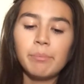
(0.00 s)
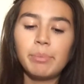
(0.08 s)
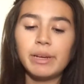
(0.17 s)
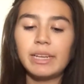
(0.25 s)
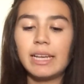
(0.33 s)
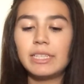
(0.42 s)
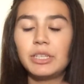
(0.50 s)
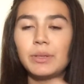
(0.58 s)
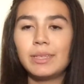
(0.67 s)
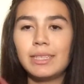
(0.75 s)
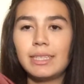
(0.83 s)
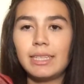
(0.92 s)
But as you
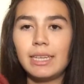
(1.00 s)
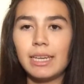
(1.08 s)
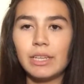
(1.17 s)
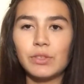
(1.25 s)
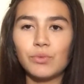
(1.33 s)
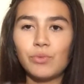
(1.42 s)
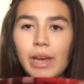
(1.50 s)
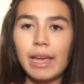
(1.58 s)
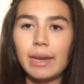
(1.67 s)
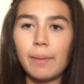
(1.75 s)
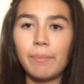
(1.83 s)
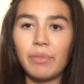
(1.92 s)
can see, it's
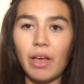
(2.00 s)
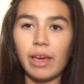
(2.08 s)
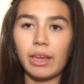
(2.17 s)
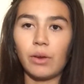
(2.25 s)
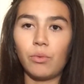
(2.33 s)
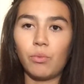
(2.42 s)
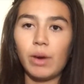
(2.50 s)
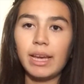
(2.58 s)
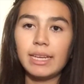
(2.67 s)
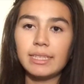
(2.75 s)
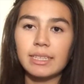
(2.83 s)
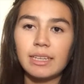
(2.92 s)
red, black, and
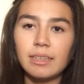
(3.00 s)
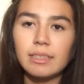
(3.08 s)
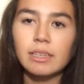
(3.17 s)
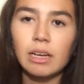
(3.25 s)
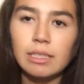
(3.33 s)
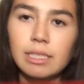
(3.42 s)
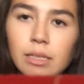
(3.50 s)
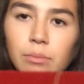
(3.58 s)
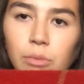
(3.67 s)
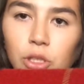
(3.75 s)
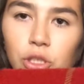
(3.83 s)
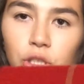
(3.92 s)
white, and it's got some
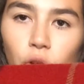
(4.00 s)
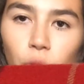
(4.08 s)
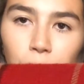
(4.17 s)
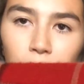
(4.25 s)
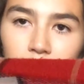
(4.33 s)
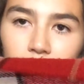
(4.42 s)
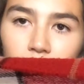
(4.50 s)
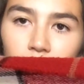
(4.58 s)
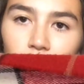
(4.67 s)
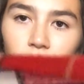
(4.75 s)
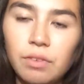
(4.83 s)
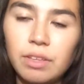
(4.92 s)
taupe,
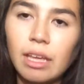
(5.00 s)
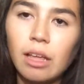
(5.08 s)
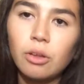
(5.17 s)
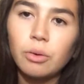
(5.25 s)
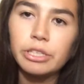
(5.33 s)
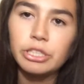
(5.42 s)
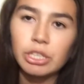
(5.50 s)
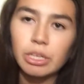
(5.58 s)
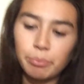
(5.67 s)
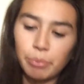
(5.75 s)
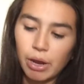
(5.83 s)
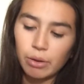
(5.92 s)
kind of yellowish
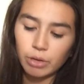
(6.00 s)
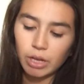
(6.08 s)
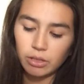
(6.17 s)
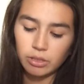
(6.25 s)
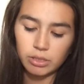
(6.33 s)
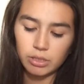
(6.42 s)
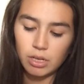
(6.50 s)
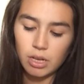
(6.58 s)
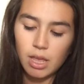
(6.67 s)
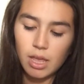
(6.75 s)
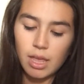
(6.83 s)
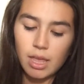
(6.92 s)
brown color.
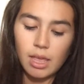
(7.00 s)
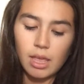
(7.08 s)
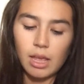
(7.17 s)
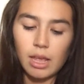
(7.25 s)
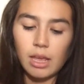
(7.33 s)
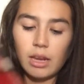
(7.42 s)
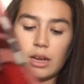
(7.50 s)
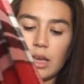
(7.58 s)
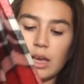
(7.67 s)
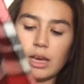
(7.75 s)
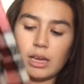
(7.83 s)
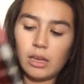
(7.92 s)
And
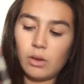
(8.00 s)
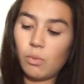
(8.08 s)
I